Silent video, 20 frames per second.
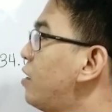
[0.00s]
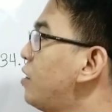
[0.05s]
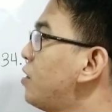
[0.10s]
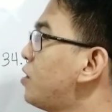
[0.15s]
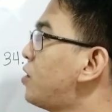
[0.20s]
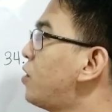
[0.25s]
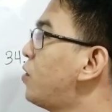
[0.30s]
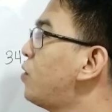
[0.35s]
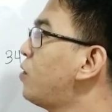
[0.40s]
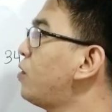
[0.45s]

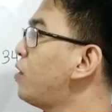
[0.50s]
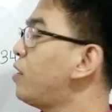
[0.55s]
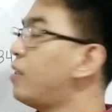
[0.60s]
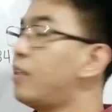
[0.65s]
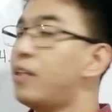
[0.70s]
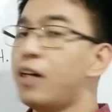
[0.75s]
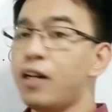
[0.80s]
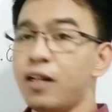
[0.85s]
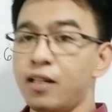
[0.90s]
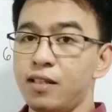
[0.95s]
So
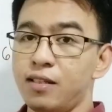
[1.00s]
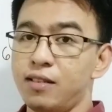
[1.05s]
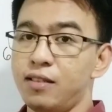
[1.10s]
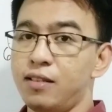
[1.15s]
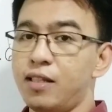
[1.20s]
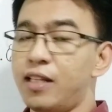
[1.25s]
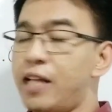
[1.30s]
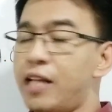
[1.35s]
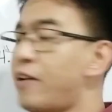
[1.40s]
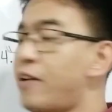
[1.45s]
the,
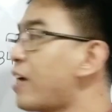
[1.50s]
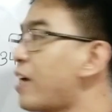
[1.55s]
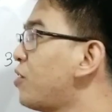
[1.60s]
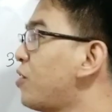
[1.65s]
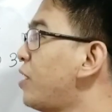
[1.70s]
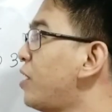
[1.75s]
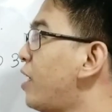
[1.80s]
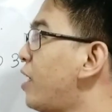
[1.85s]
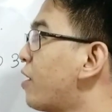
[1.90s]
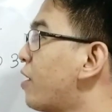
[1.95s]
the
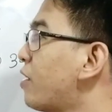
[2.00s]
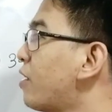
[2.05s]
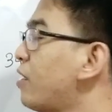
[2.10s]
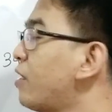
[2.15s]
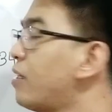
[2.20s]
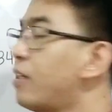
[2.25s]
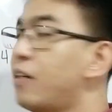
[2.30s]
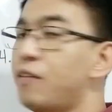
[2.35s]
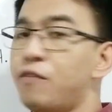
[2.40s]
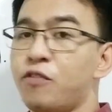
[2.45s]
direction
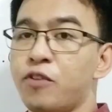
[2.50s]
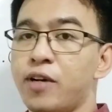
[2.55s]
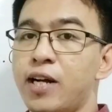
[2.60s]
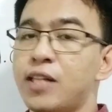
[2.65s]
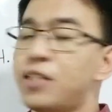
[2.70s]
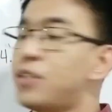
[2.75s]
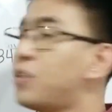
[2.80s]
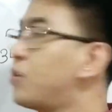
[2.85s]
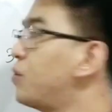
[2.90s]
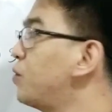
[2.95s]
here for
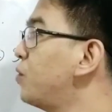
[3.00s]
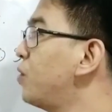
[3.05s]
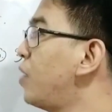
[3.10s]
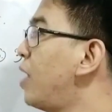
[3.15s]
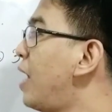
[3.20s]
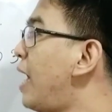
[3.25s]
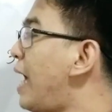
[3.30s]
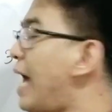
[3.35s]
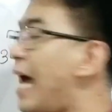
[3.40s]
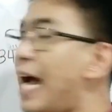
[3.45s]
us to